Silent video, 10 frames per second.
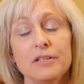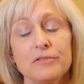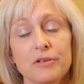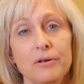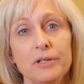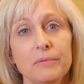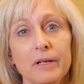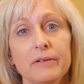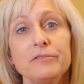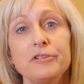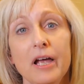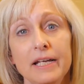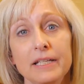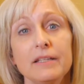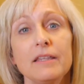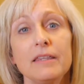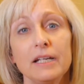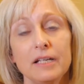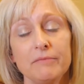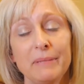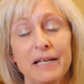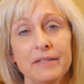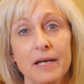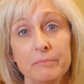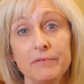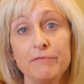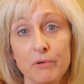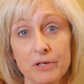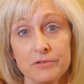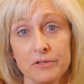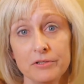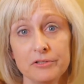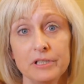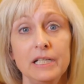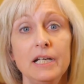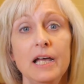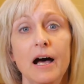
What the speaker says: So you want to try and think about that before surgery.